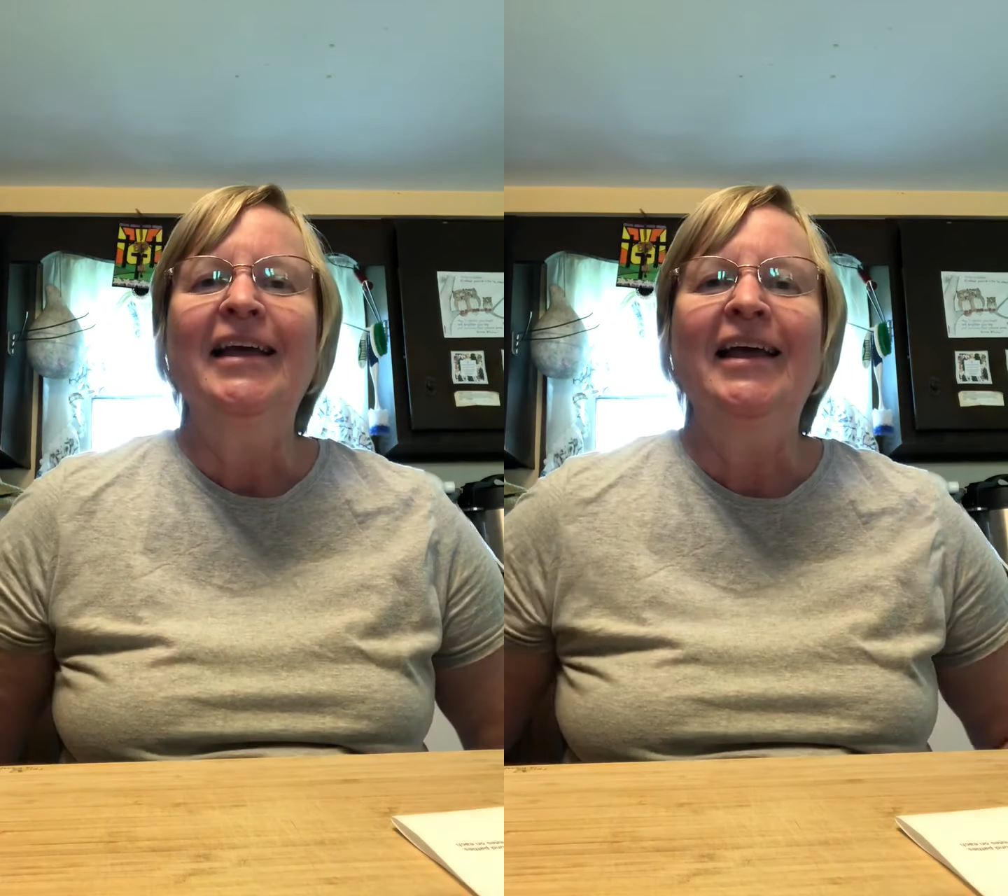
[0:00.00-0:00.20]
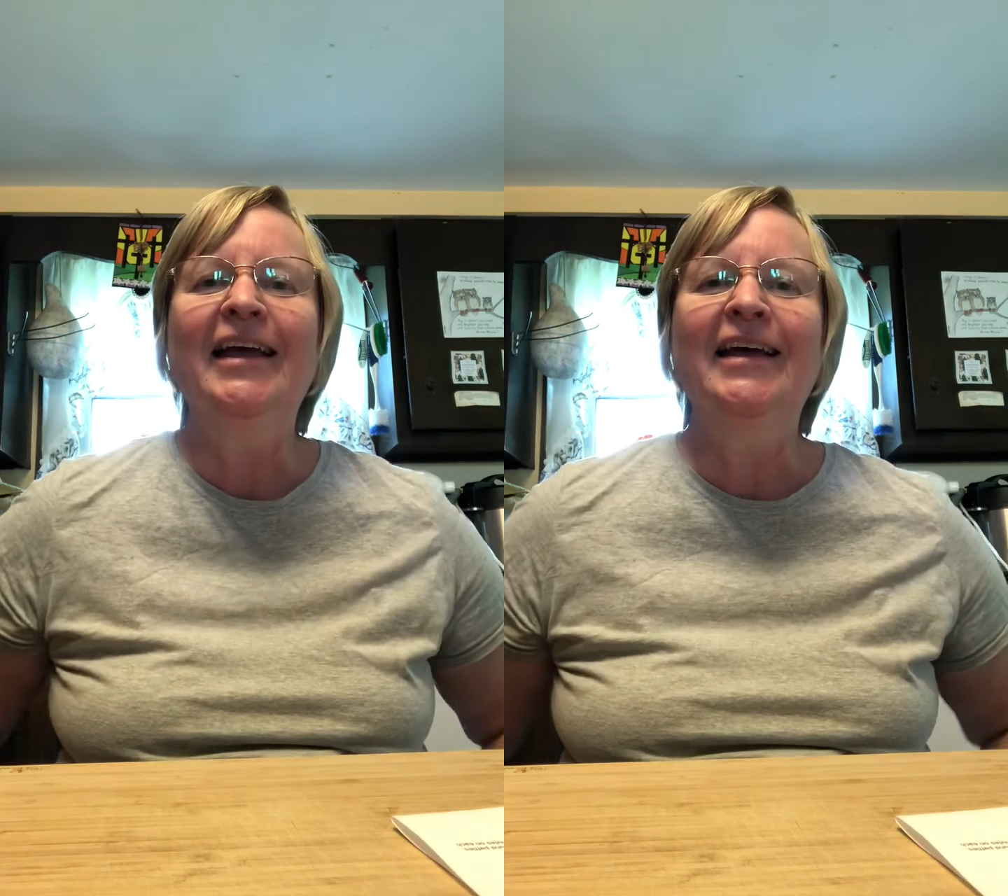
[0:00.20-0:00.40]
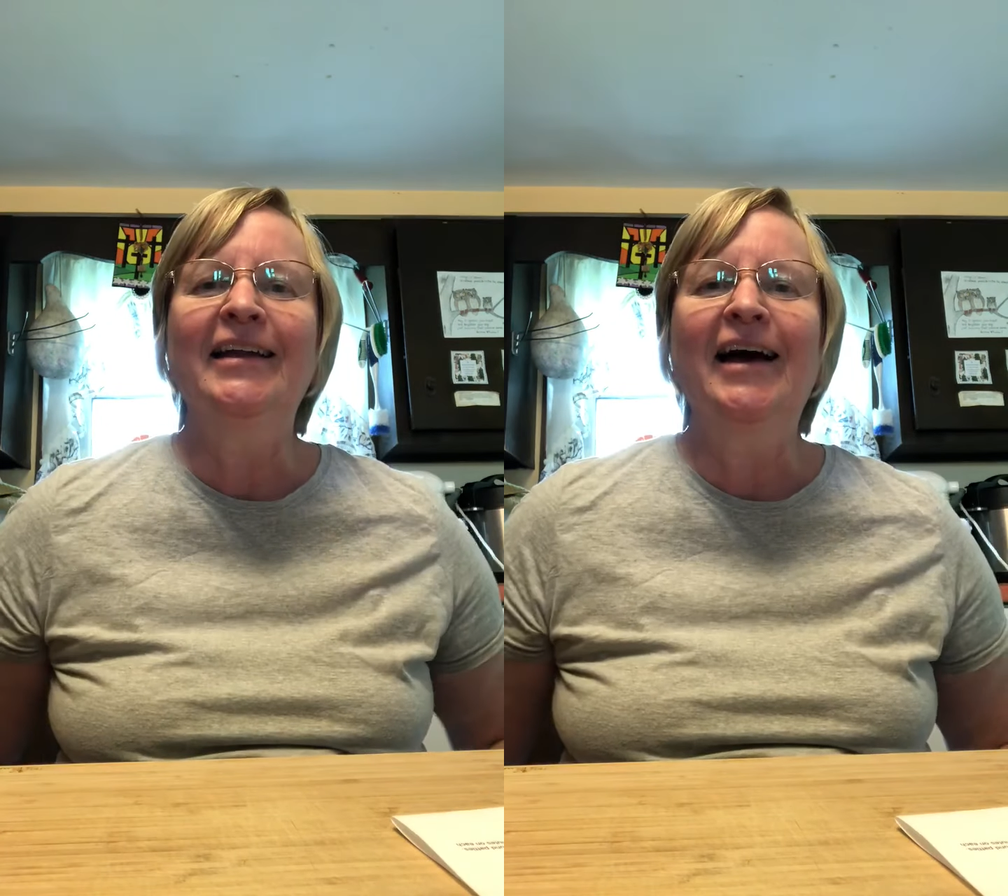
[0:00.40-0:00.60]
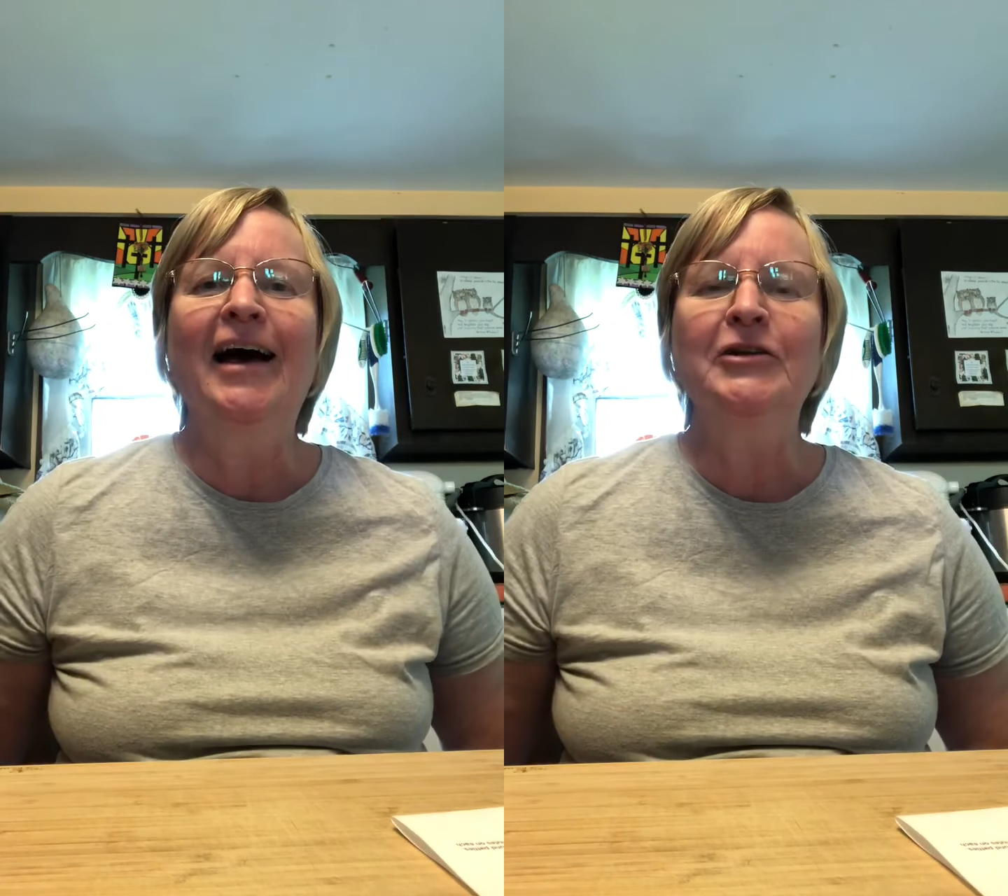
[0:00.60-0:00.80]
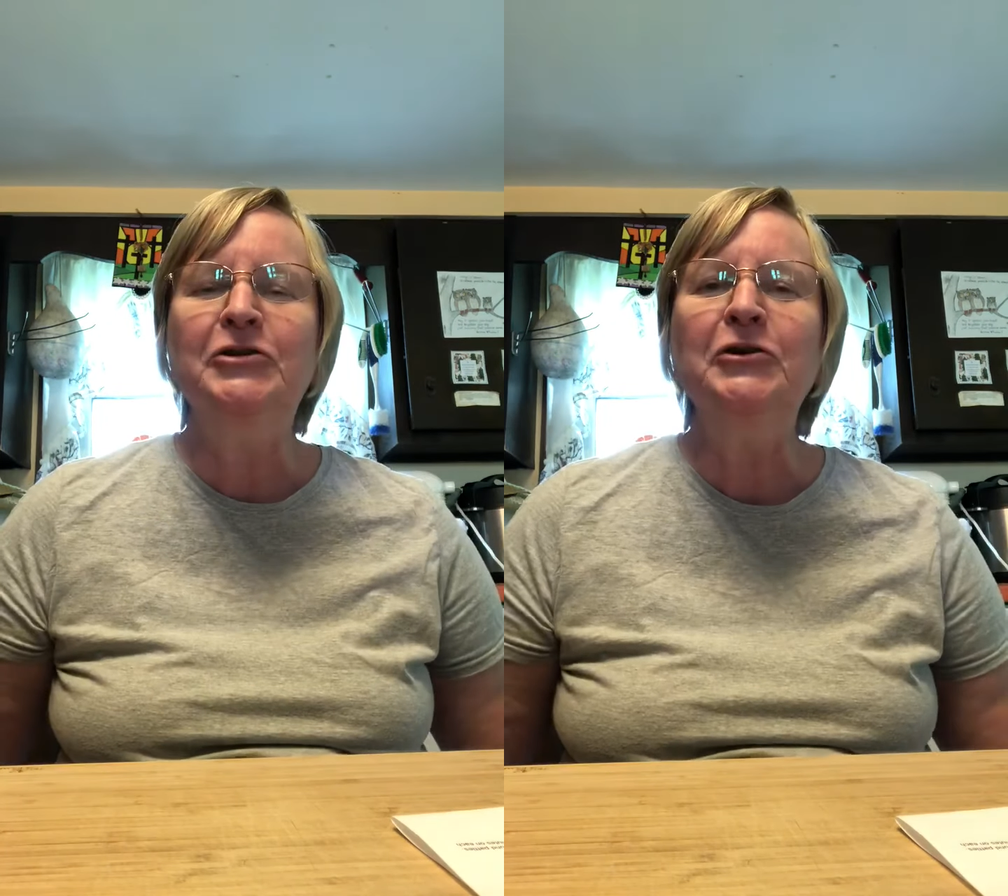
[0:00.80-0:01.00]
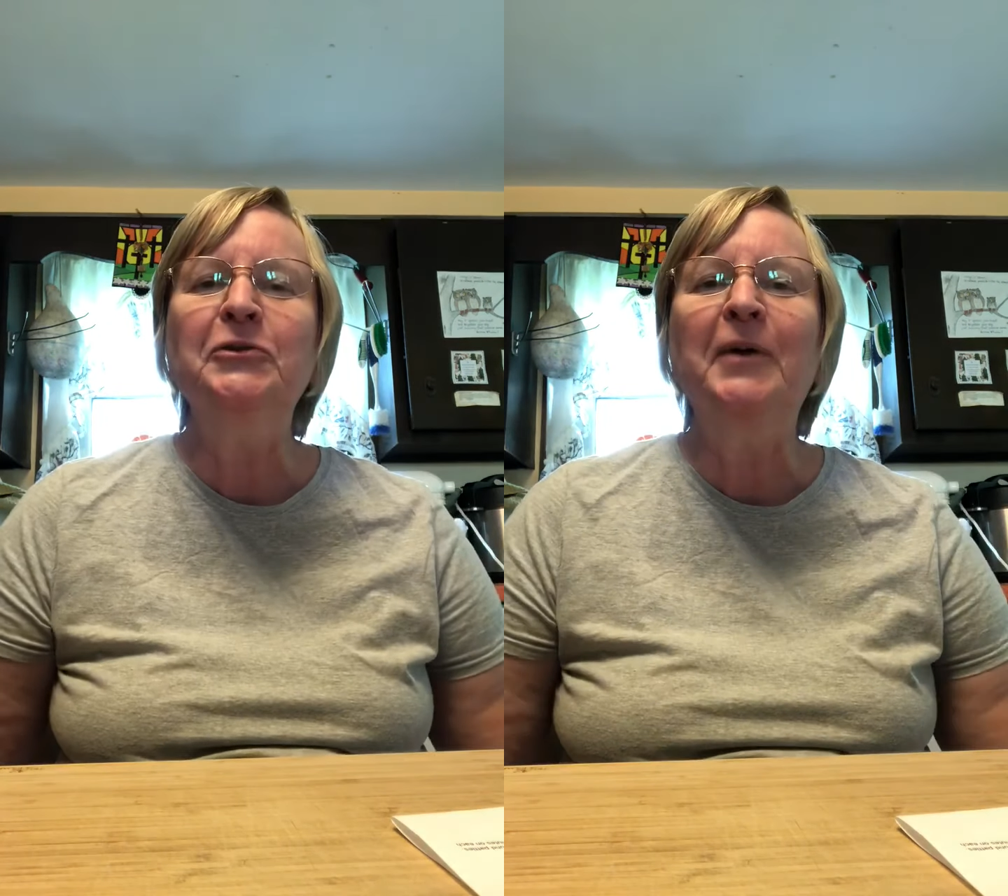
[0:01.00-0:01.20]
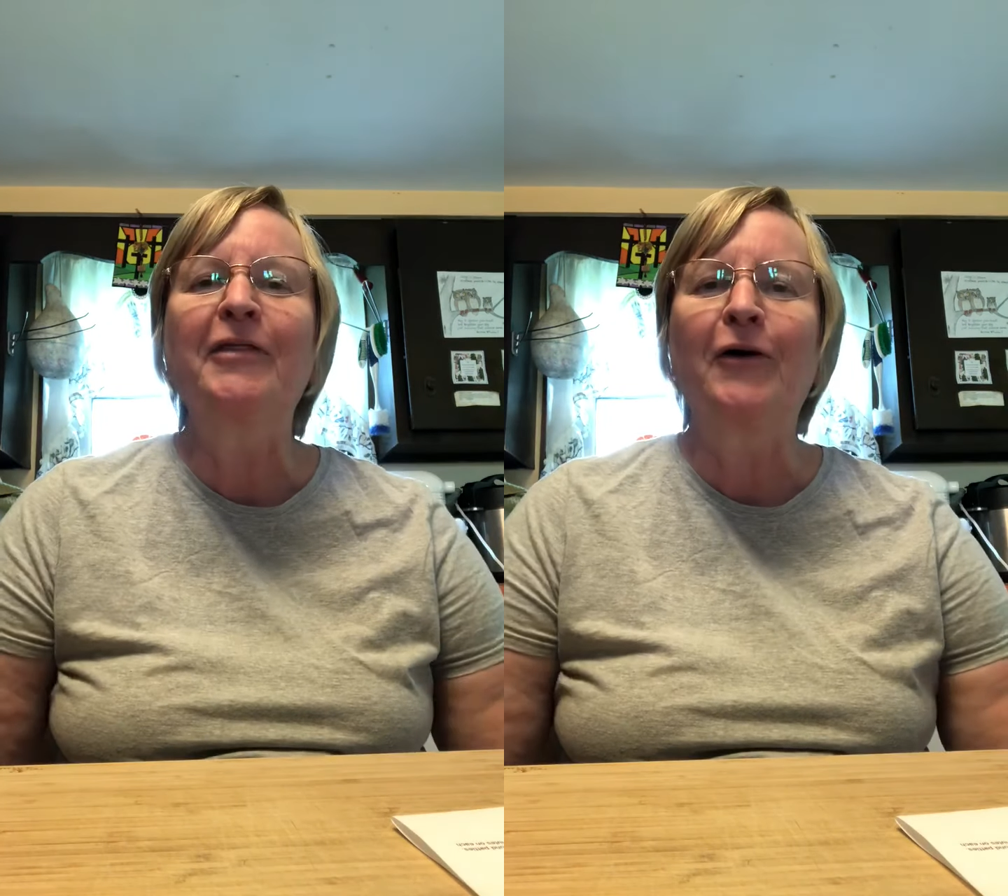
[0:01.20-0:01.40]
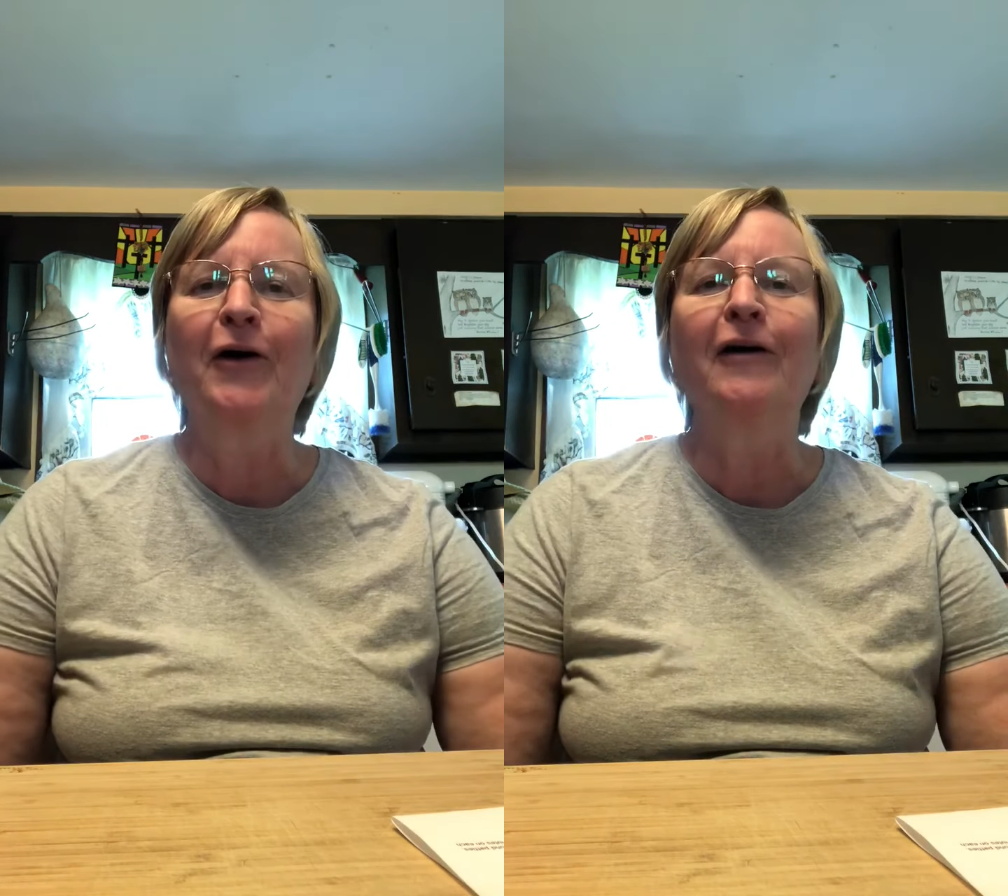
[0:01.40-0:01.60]
in tune with
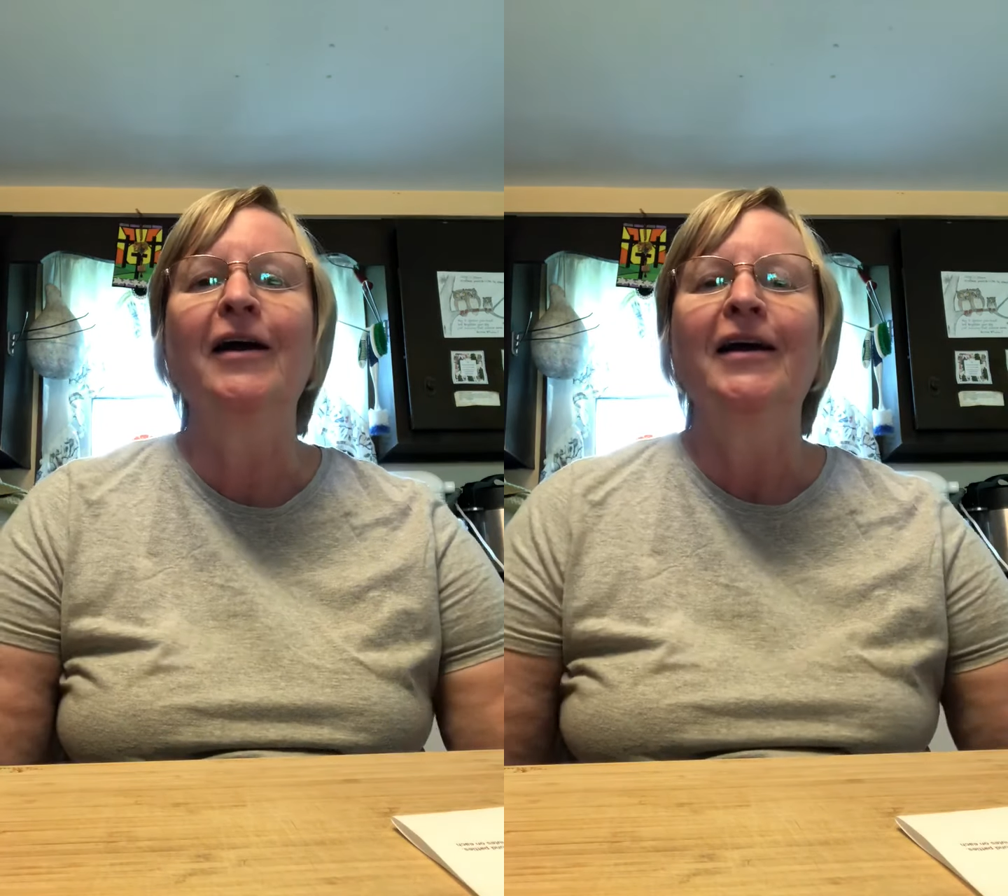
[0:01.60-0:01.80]
our